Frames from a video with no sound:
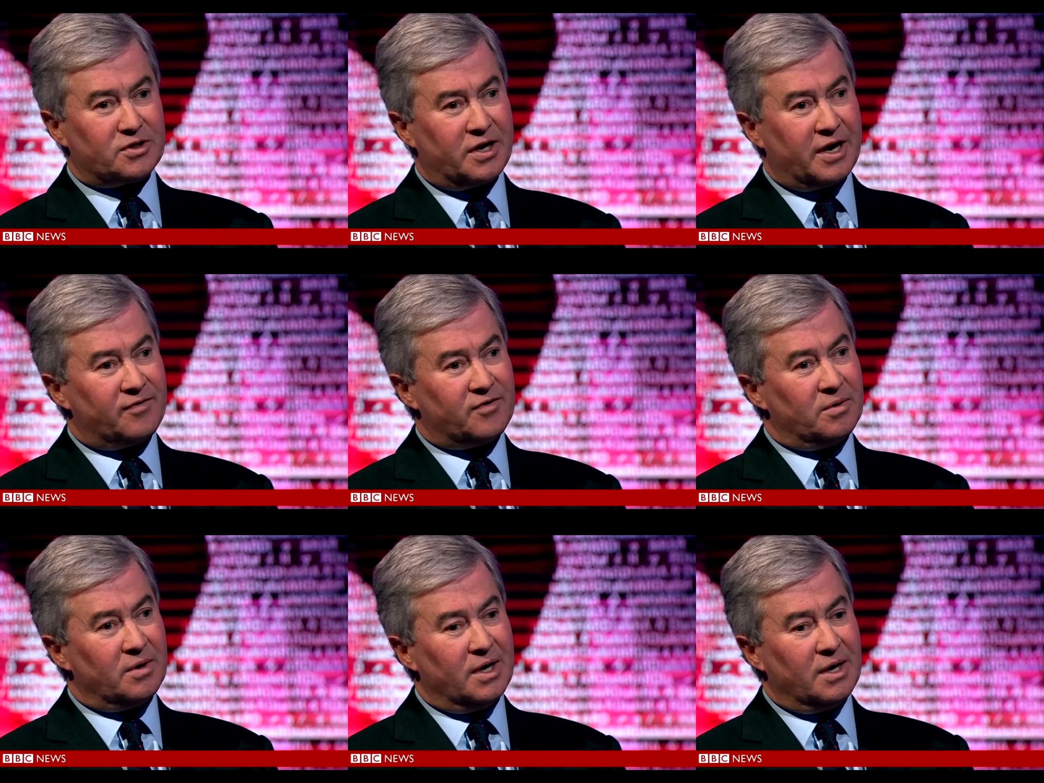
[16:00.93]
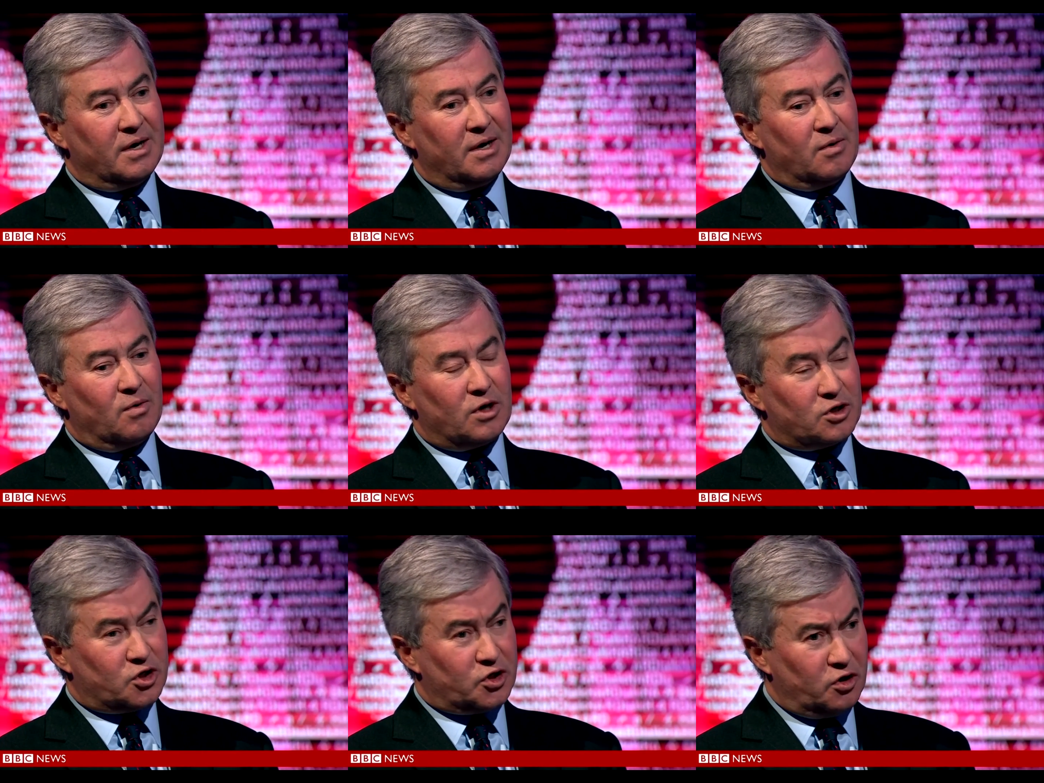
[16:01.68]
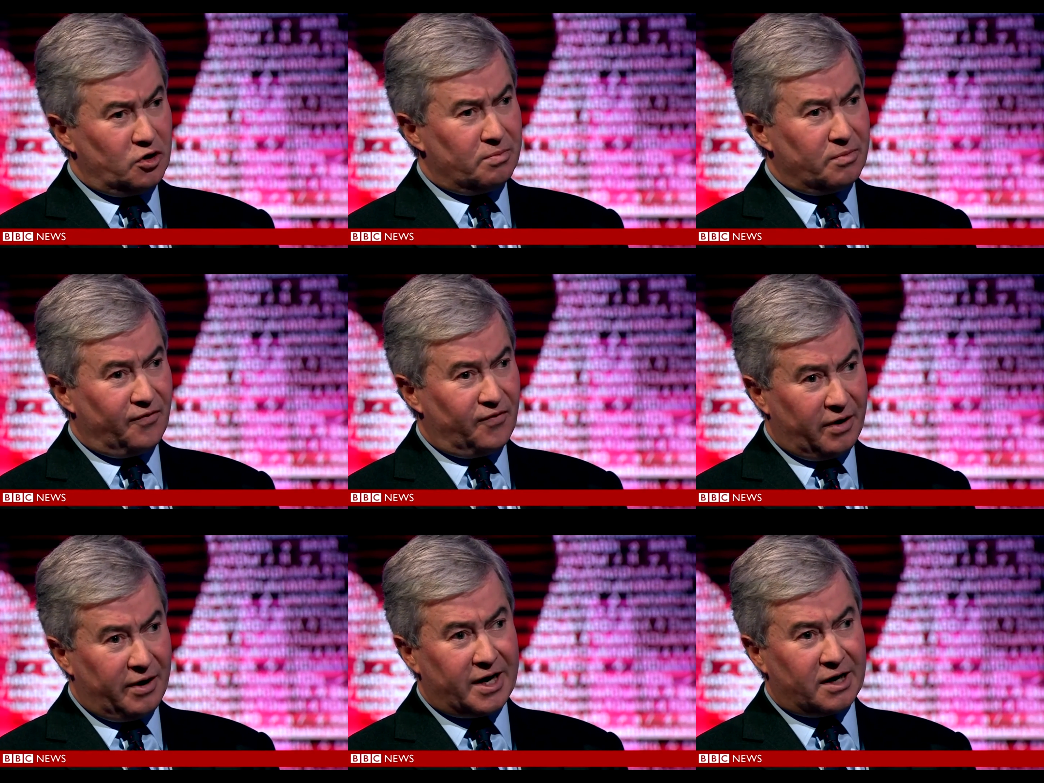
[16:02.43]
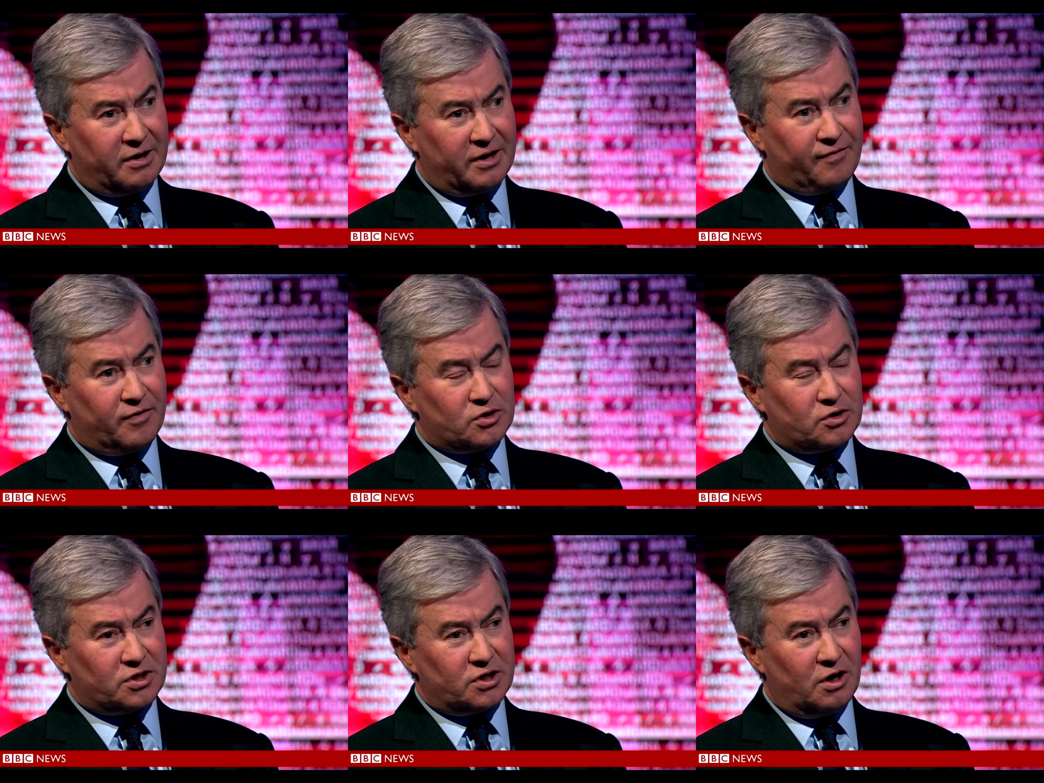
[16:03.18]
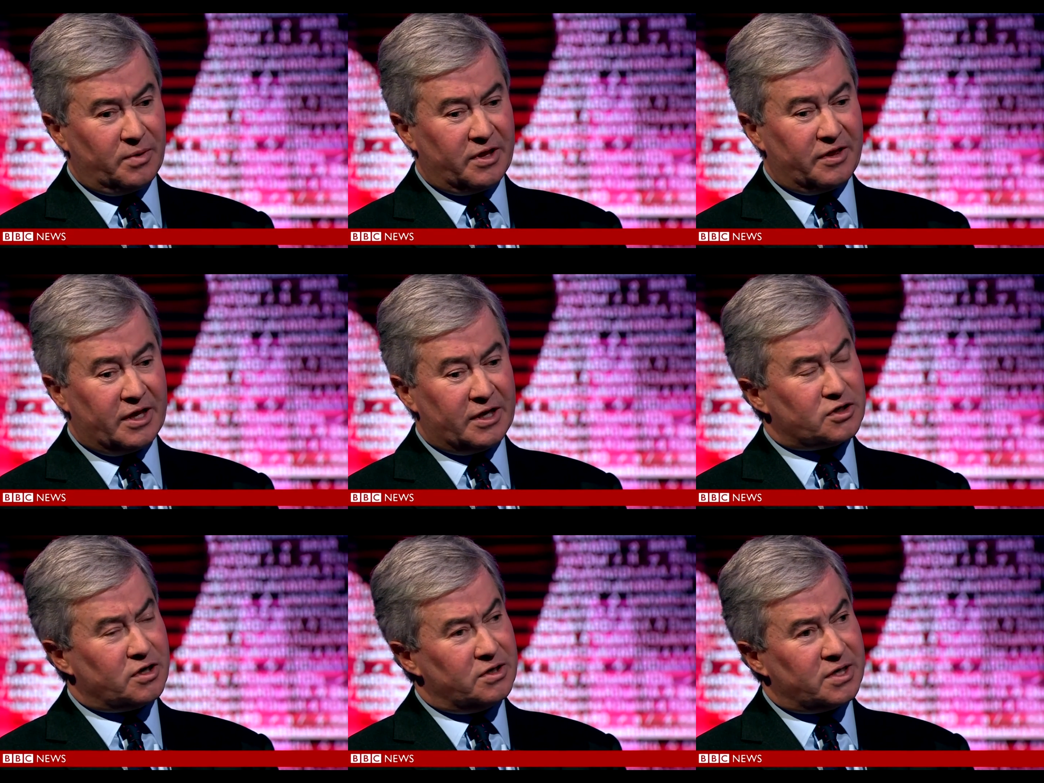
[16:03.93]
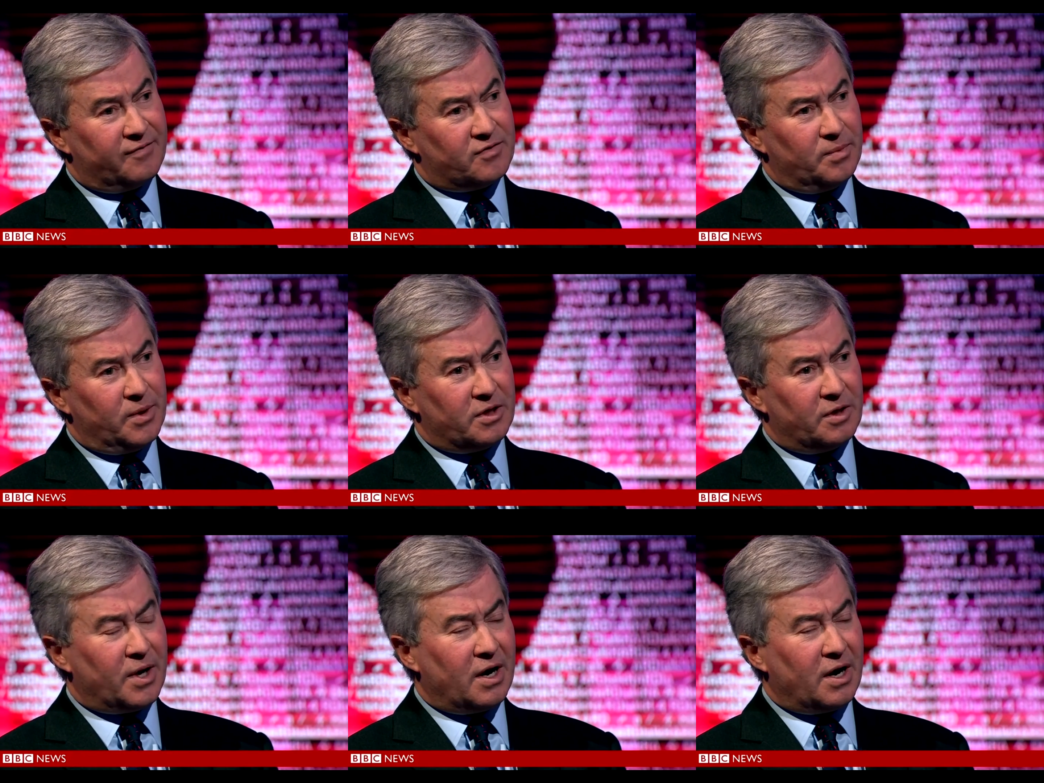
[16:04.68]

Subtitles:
it's going to have to assume very little leverage to start with, and then it's going to have to build it.